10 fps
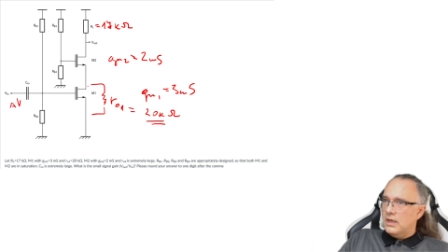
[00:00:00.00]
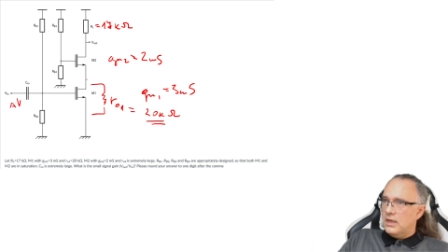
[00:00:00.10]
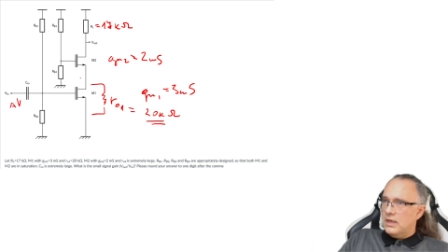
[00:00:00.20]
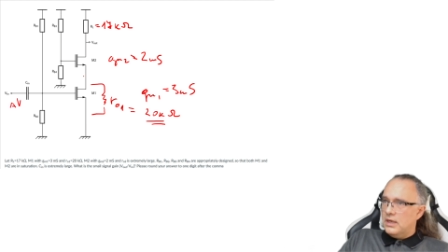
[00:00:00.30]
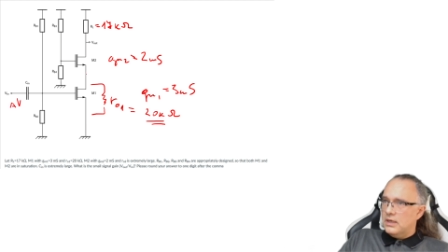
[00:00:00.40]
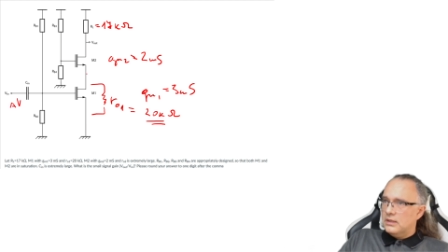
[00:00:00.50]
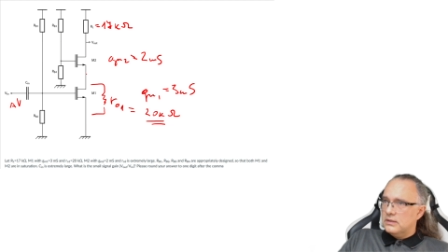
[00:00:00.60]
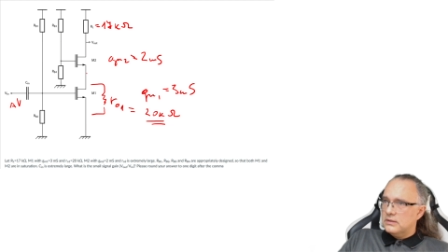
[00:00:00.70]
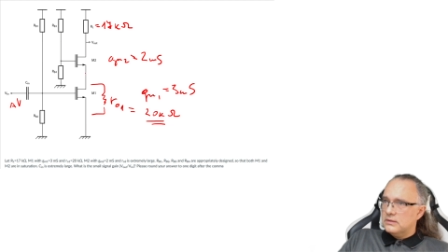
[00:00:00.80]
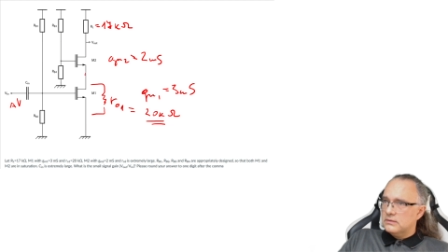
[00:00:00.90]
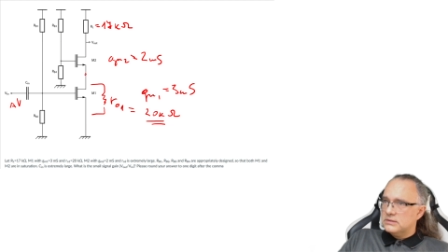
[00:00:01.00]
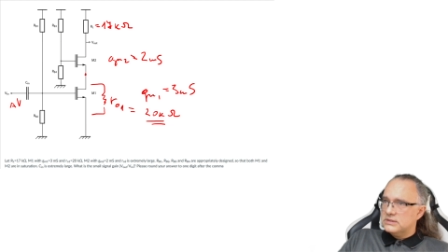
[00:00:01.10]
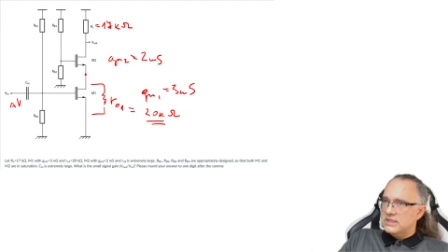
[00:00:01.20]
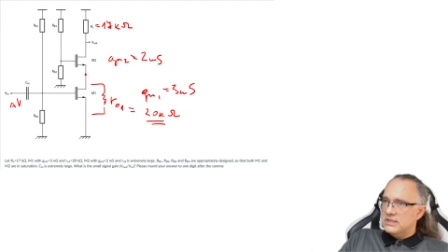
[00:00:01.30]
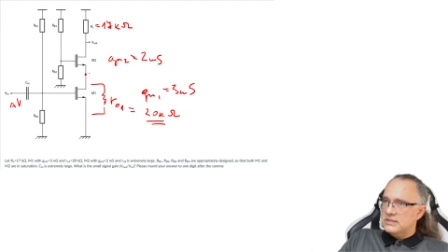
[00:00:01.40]
and
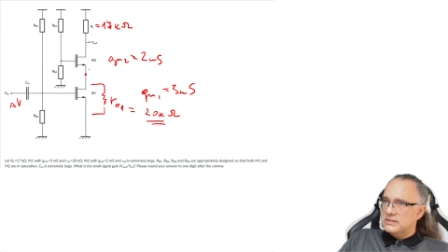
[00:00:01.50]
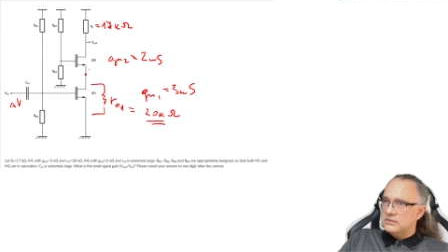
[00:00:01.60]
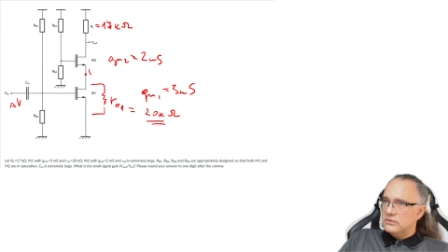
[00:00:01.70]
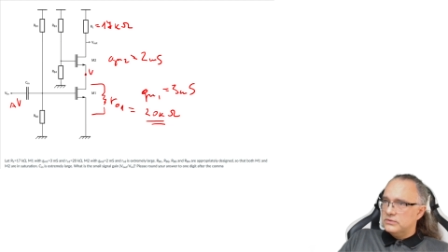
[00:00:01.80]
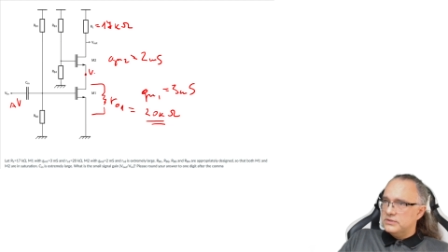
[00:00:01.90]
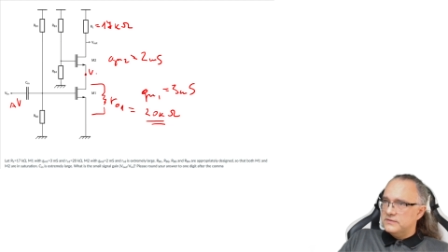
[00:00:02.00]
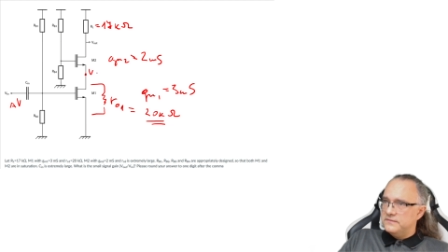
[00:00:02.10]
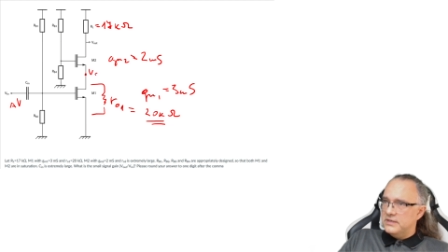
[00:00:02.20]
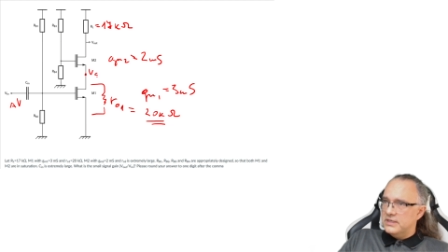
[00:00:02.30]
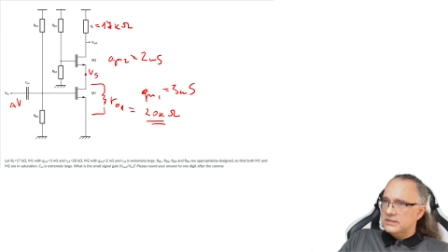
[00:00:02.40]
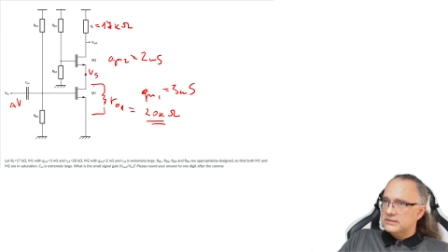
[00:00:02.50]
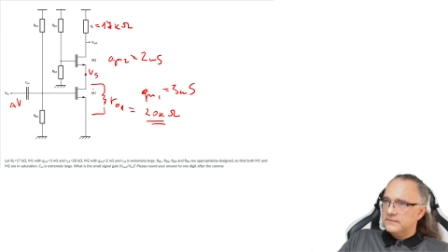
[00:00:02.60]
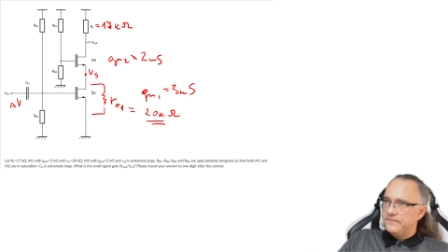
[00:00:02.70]
say this note is Vs,